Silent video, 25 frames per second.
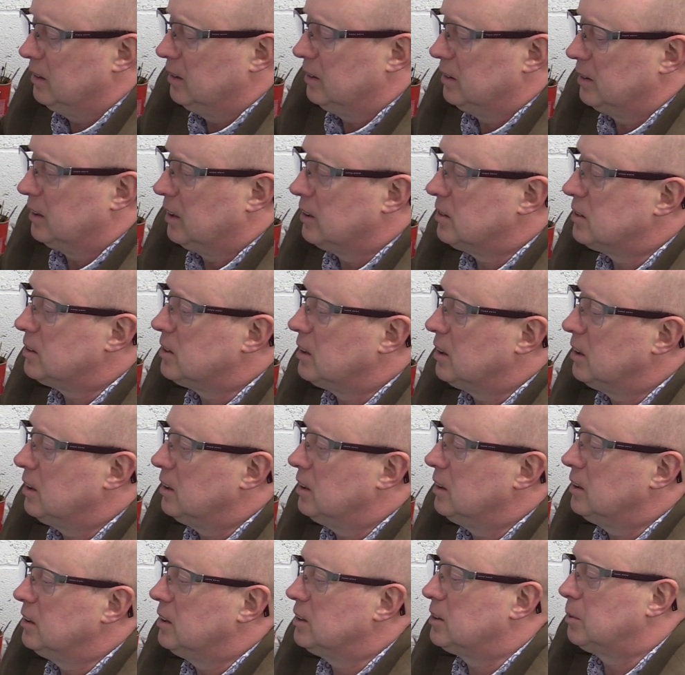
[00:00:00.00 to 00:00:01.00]

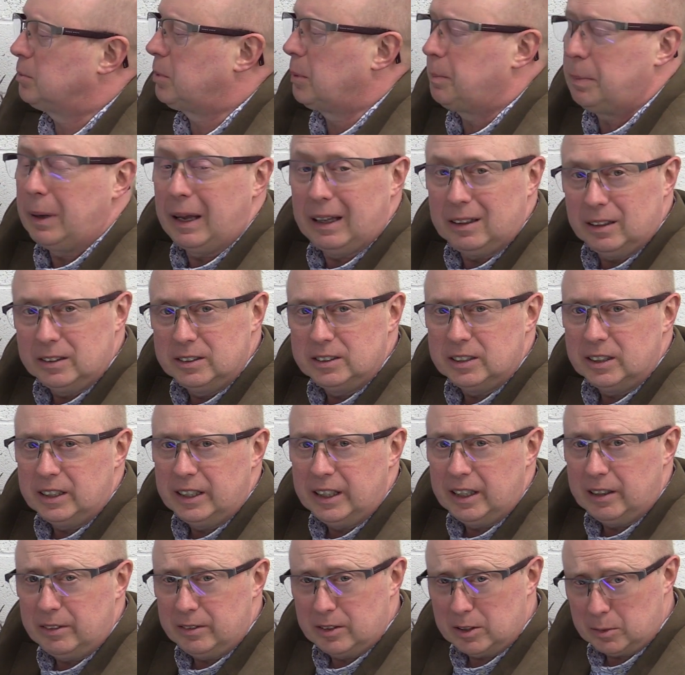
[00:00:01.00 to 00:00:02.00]
there's a propellant in
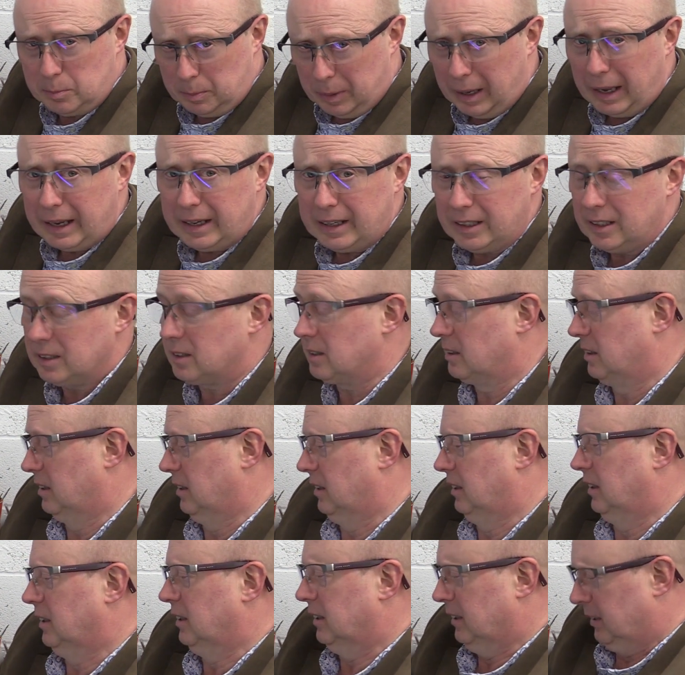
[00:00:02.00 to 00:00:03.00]
here and there's paint.
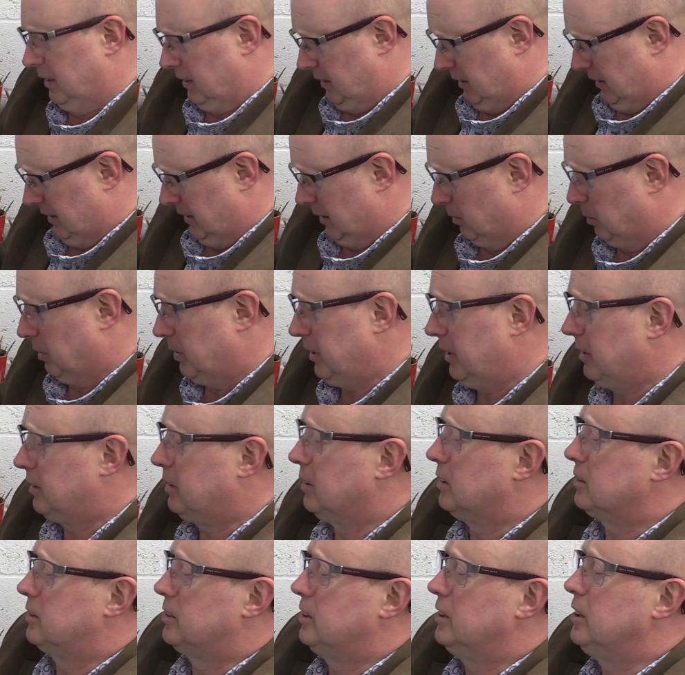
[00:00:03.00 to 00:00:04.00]
And what you've
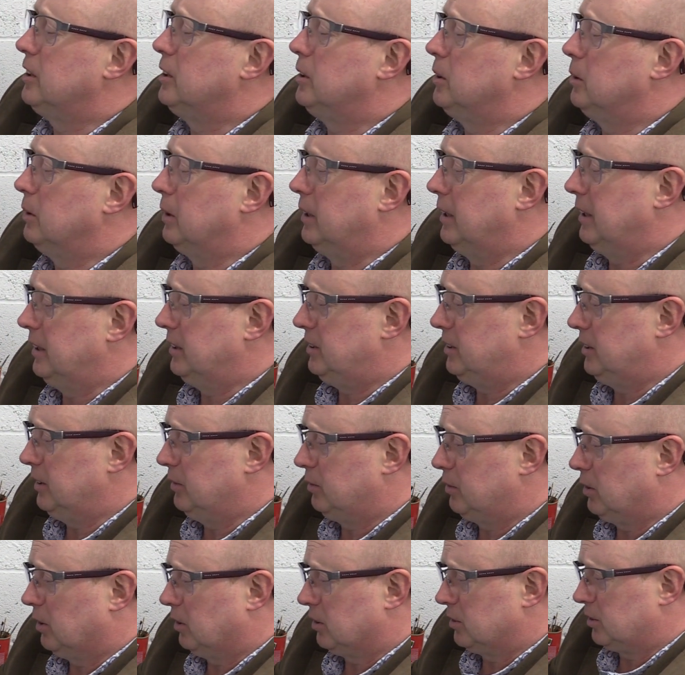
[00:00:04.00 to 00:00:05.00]
got to do is
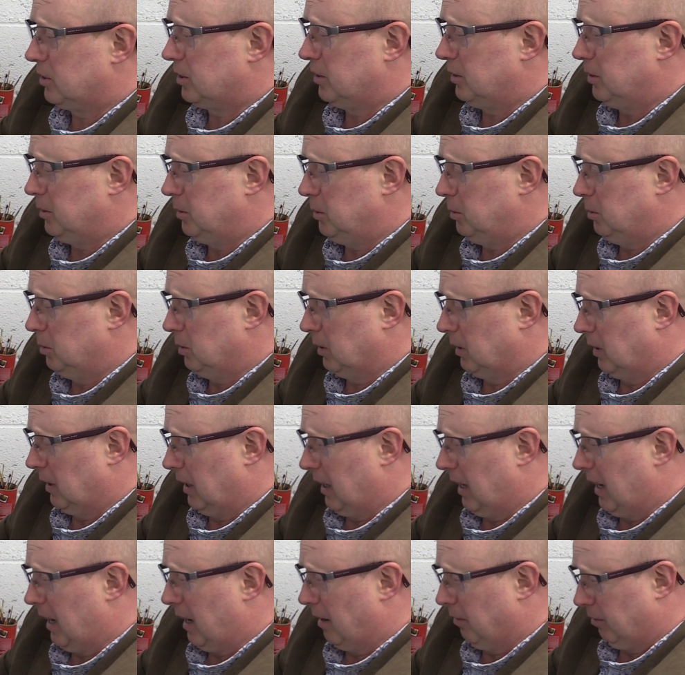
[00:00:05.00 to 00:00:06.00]
you've got to
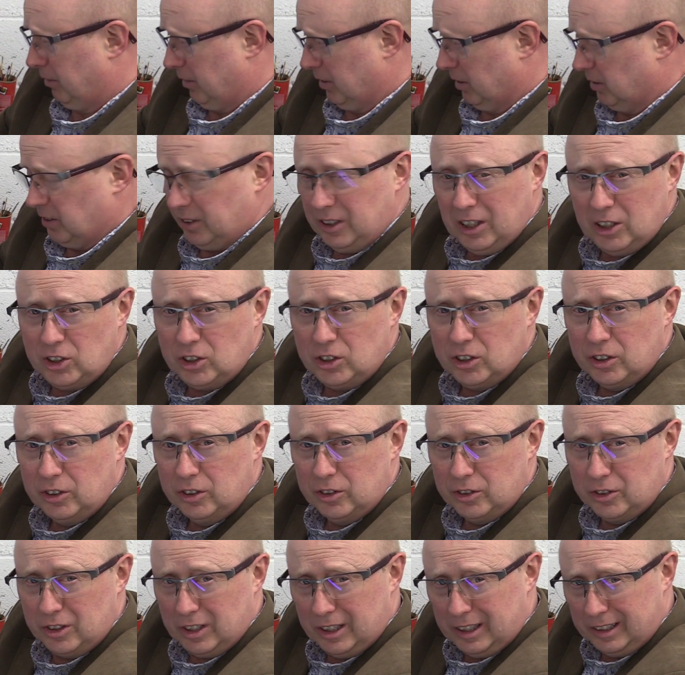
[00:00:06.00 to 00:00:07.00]
have
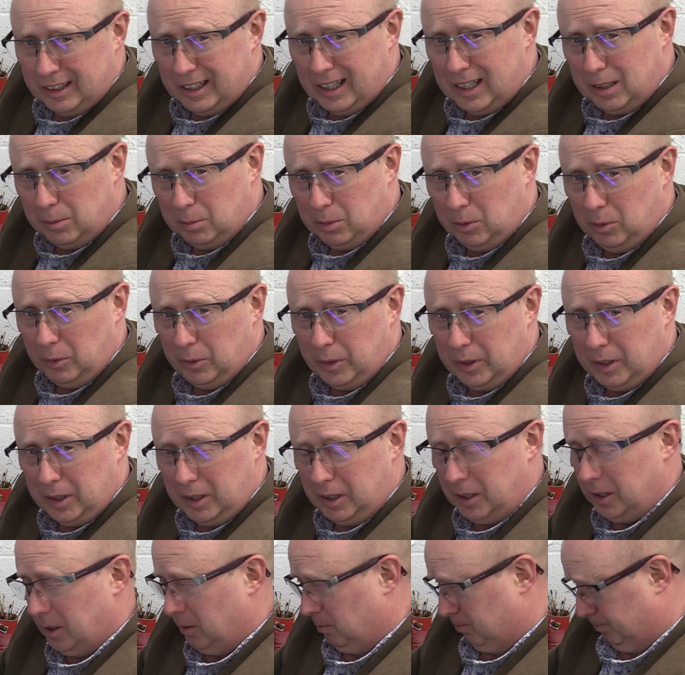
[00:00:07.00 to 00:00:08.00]
conditions that enable
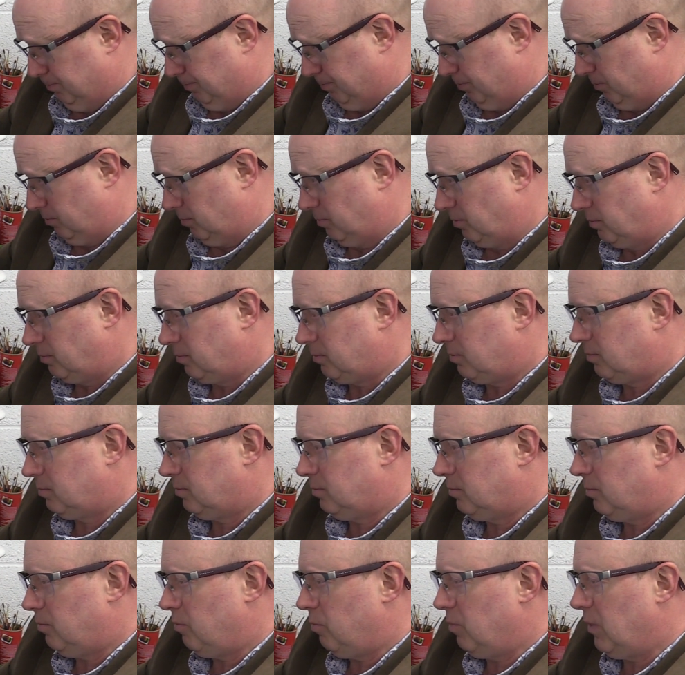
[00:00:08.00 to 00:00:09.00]
the
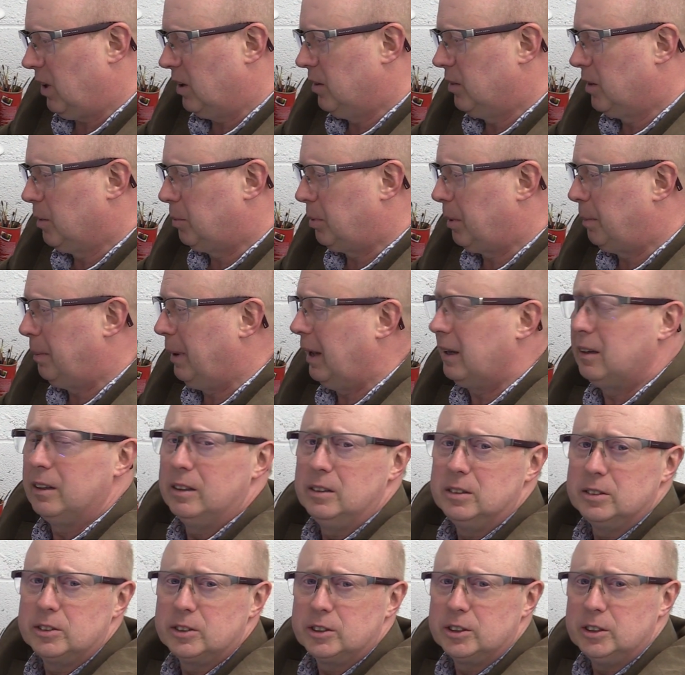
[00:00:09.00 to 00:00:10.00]

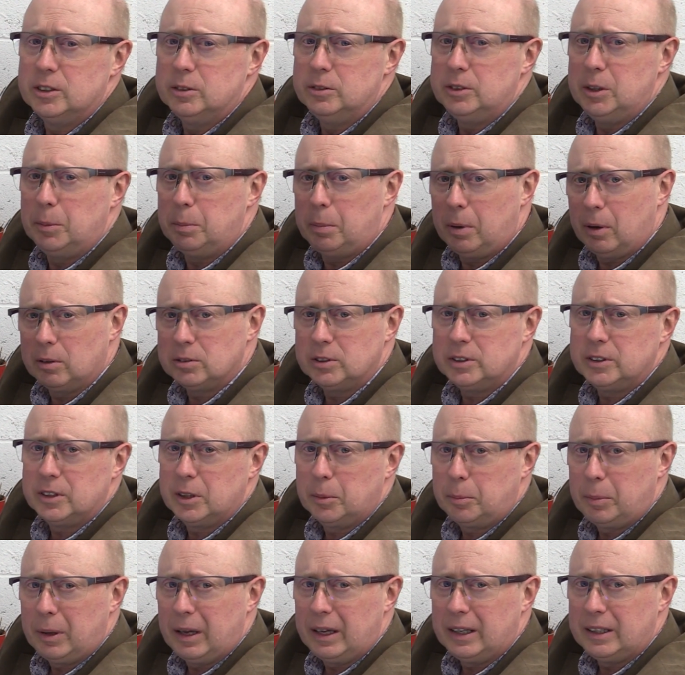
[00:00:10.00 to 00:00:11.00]
propellant to deposit
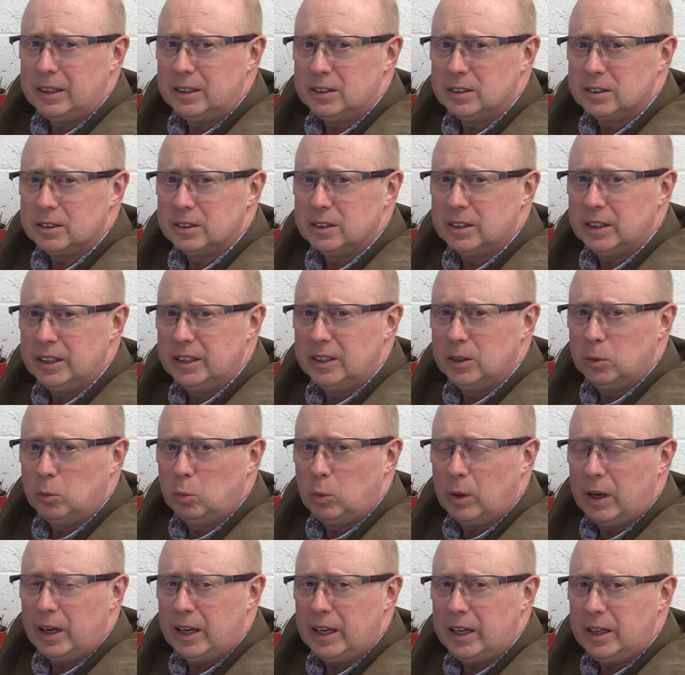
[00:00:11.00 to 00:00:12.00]
the paint in a
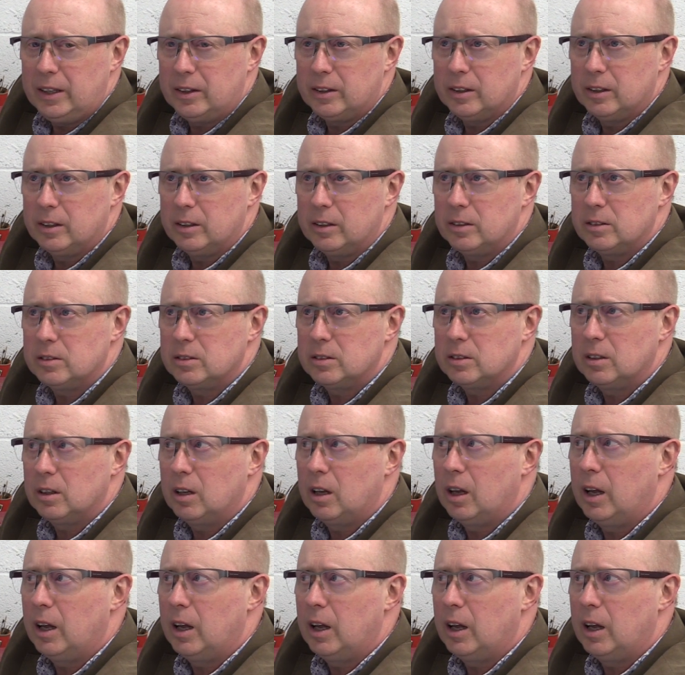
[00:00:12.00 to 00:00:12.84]
way that